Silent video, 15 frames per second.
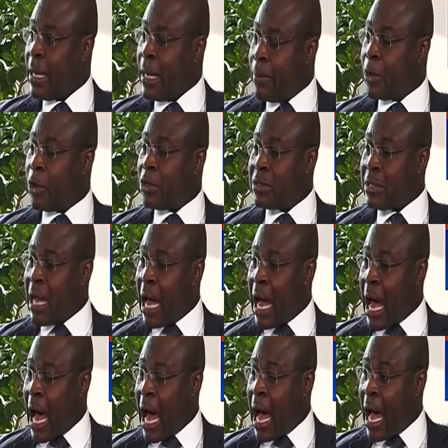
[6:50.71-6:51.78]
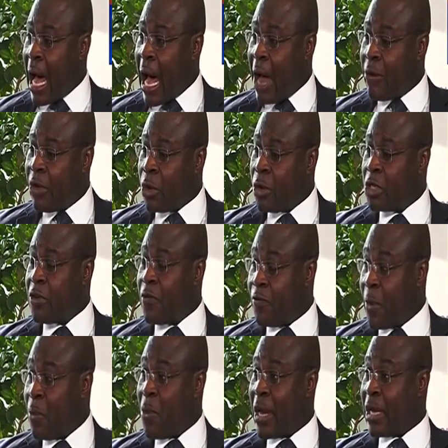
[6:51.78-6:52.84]
Because our, our regulatory
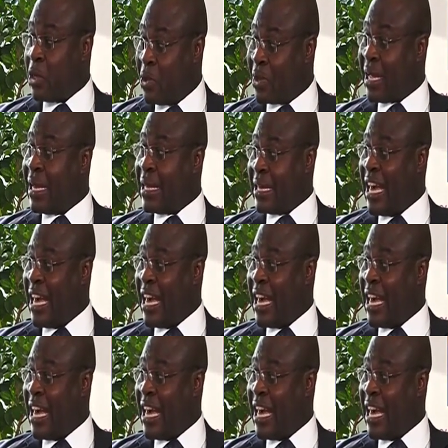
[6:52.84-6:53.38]
framework locally